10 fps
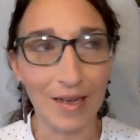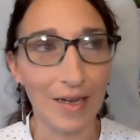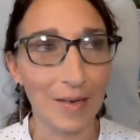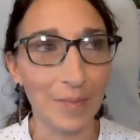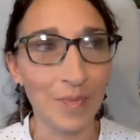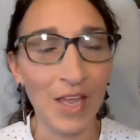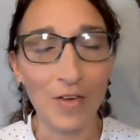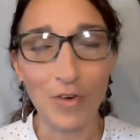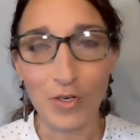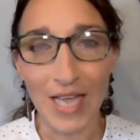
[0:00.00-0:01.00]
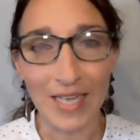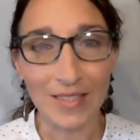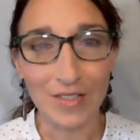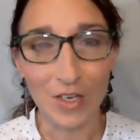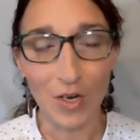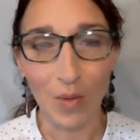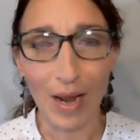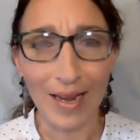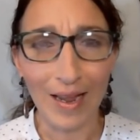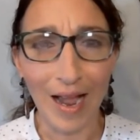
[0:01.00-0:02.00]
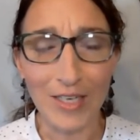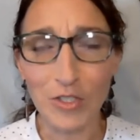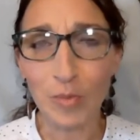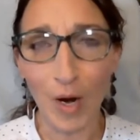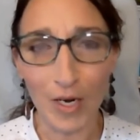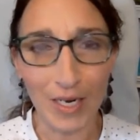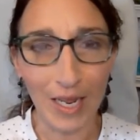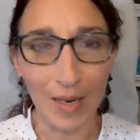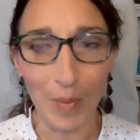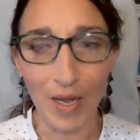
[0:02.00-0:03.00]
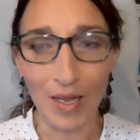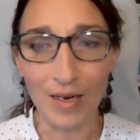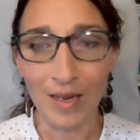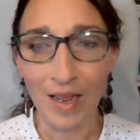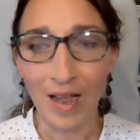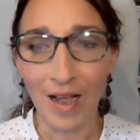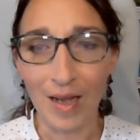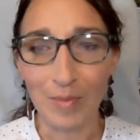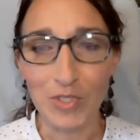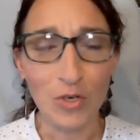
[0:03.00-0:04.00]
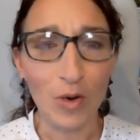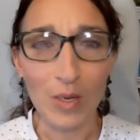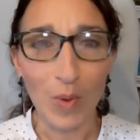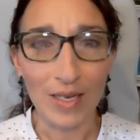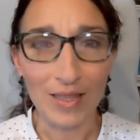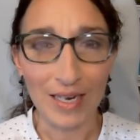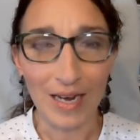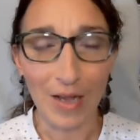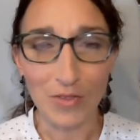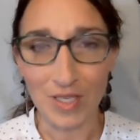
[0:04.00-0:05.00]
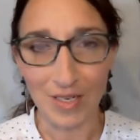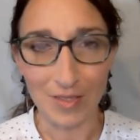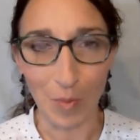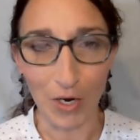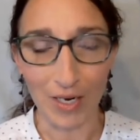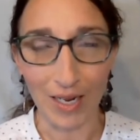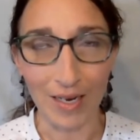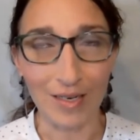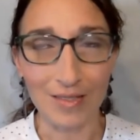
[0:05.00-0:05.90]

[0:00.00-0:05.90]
Um, folks ask, you know, I, I do marketing, but um, do you know anyone that else that does marketing?